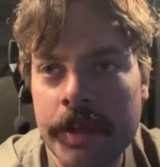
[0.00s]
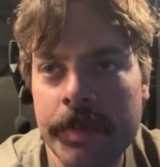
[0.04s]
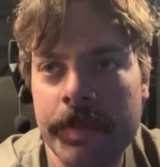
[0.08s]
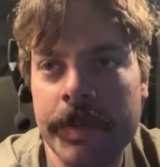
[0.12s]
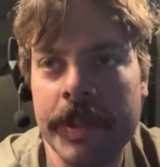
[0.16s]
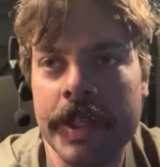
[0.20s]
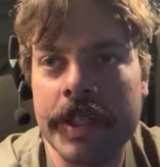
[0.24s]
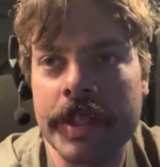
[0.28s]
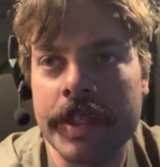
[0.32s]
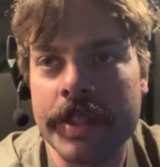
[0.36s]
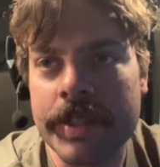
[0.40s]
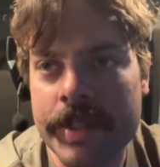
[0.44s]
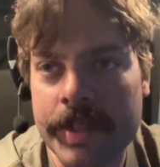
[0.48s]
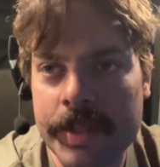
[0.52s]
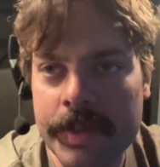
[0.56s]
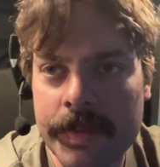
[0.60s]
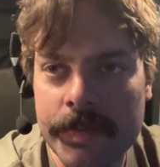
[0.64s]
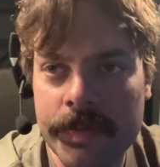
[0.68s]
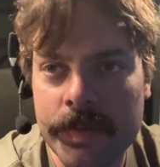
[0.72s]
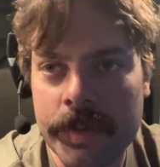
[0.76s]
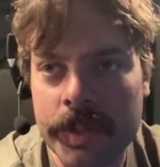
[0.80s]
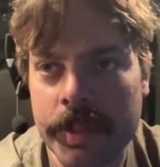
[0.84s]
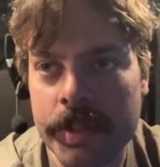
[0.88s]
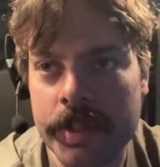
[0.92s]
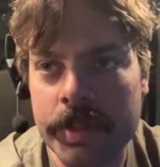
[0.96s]
because
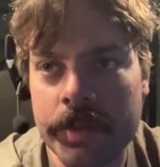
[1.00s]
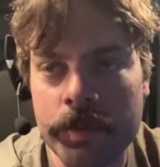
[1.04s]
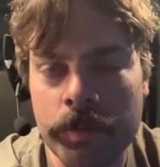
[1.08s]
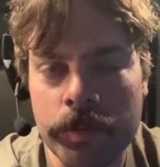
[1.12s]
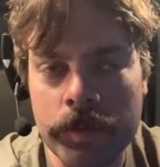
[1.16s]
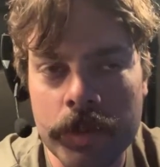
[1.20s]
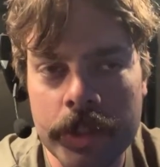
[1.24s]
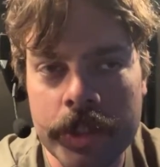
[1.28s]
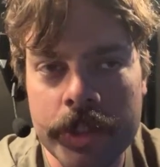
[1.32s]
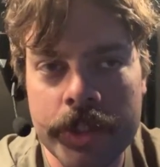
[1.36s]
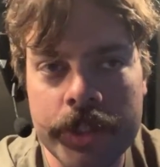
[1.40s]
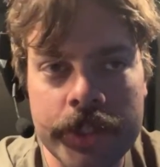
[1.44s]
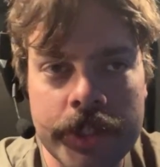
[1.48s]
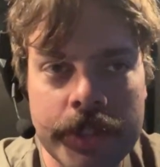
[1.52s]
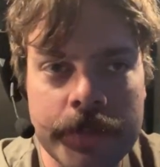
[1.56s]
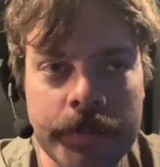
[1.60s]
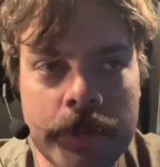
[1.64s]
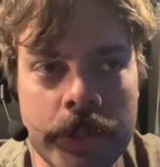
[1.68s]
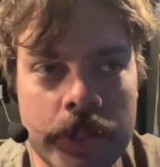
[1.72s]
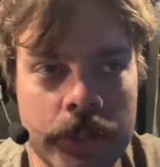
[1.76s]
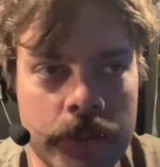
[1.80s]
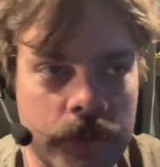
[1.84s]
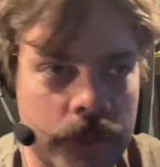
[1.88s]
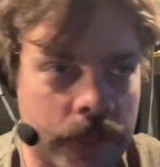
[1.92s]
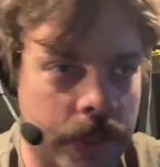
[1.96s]
of the religious
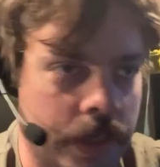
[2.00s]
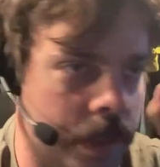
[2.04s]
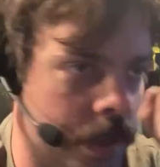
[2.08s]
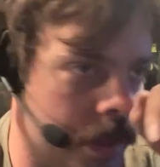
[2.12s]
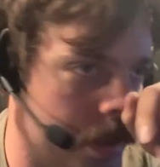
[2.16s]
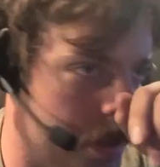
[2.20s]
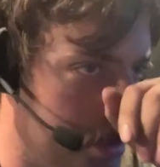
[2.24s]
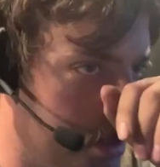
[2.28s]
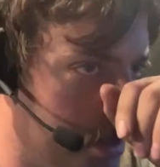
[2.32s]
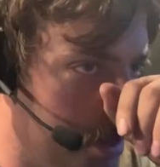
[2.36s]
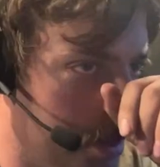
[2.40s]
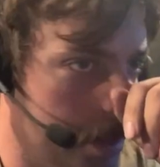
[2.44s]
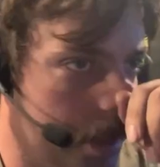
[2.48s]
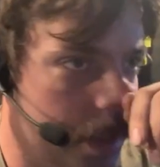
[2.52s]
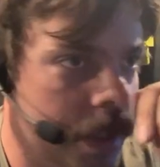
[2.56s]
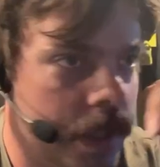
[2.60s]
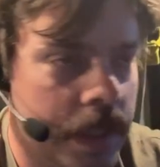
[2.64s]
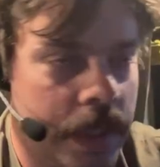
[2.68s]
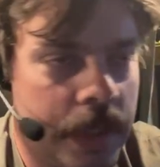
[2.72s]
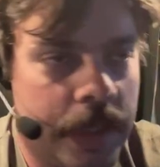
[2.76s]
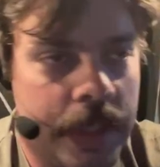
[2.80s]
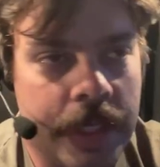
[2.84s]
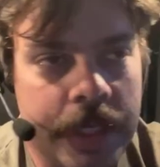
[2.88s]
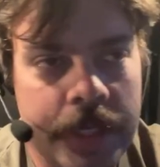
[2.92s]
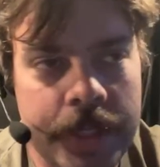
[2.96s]
minutia
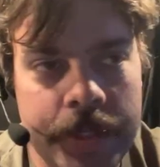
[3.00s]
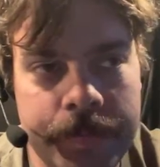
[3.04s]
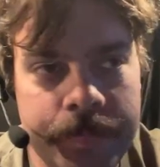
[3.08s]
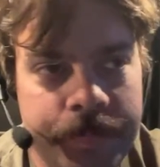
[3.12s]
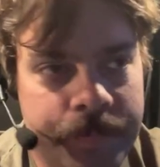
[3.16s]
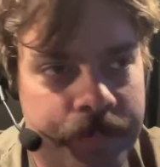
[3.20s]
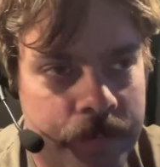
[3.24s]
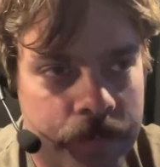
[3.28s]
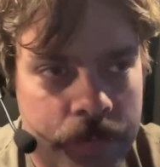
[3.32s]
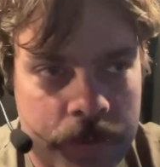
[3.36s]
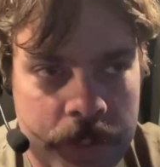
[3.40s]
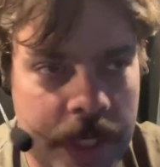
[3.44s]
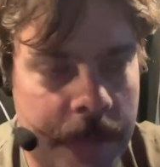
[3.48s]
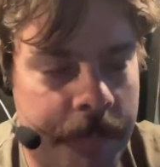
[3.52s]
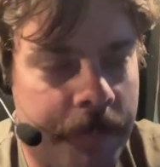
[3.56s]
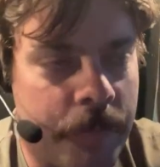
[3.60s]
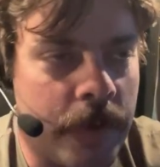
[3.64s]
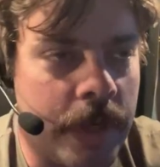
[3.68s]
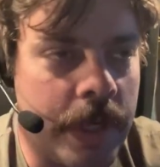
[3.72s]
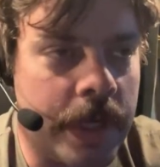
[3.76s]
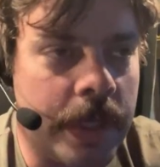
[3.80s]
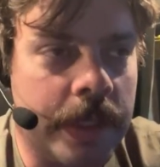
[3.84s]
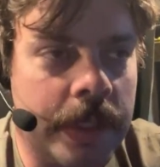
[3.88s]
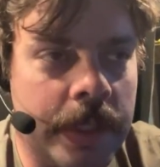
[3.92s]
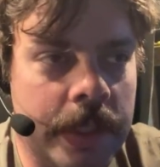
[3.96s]
that
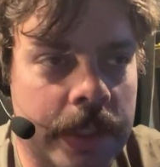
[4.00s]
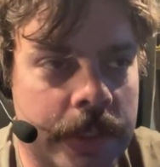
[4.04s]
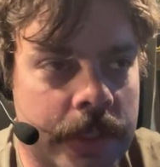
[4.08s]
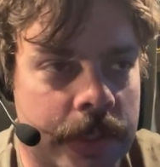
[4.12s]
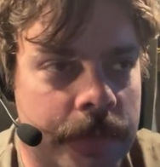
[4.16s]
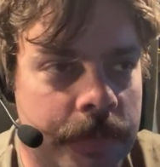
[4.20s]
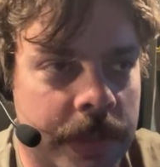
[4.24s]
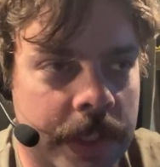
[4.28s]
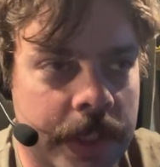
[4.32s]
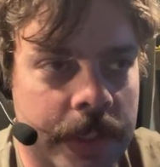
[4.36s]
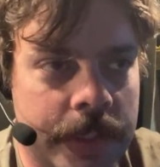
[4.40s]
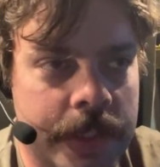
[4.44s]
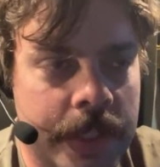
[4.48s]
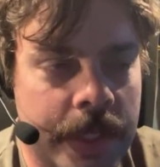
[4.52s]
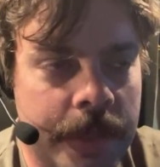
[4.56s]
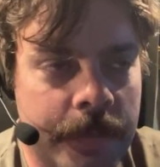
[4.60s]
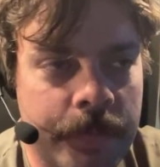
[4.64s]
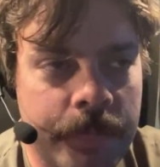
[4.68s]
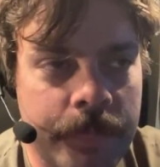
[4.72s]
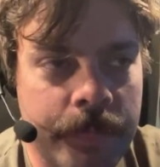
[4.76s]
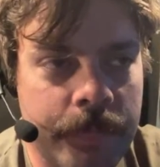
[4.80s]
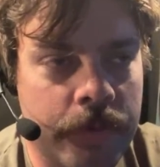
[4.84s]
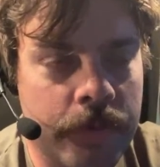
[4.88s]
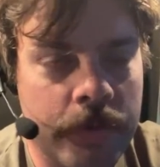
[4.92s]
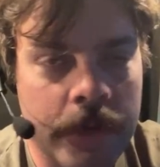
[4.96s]
separated us, because they'd
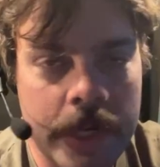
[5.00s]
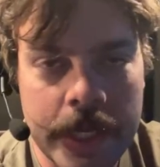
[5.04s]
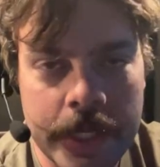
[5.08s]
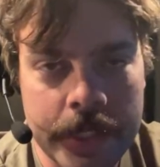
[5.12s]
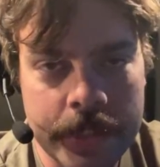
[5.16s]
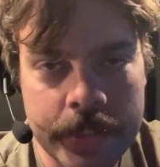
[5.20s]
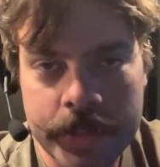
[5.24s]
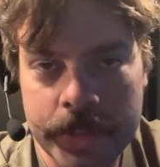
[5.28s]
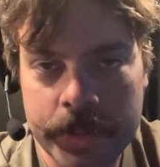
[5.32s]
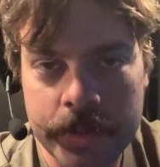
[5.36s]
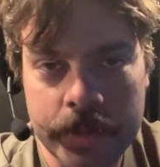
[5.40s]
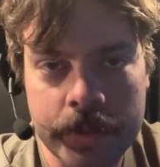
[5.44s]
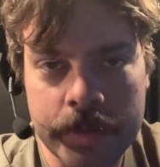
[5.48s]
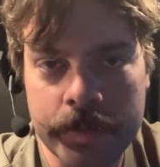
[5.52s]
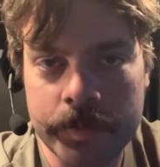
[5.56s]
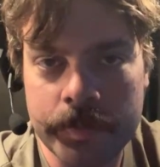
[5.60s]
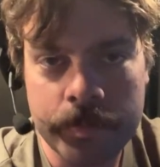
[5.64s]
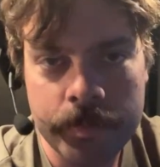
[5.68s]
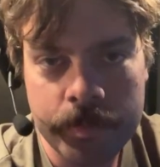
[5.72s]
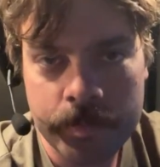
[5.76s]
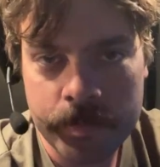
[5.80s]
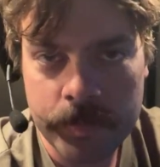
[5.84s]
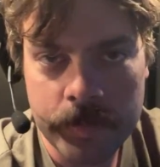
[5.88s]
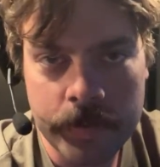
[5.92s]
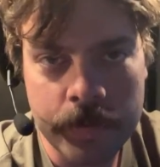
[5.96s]
pray to
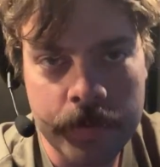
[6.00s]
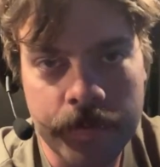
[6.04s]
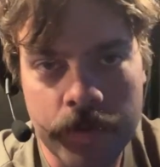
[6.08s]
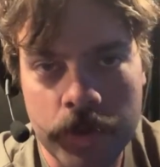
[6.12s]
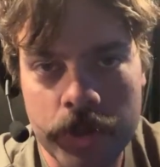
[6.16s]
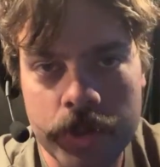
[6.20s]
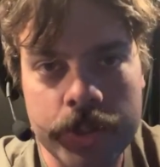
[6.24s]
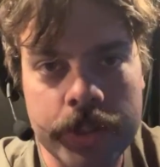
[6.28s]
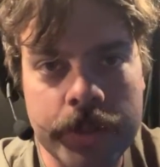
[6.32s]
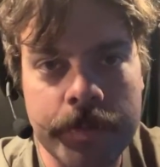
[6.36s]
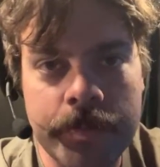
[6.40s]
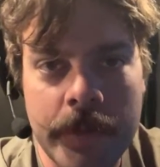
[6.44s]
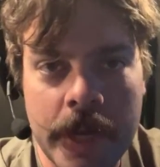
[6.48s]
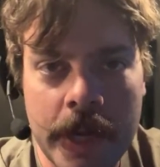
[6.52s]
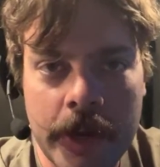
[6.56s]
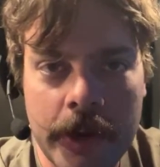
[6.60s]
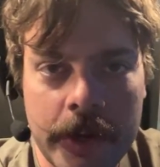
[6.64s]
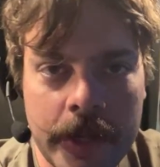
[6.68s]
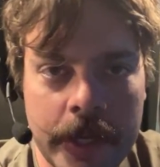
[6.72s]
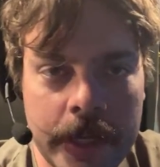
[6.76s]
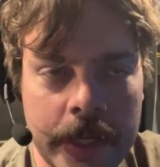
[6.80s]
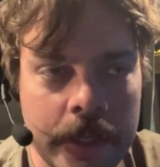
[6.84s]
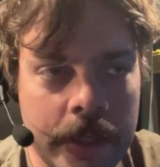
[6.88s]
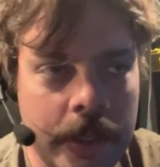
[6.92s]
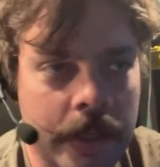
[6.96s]
the Virgin
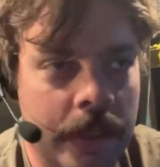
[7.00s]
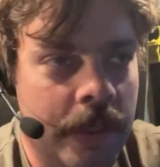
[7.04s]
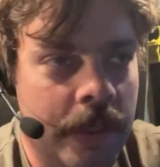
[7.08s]
Mary,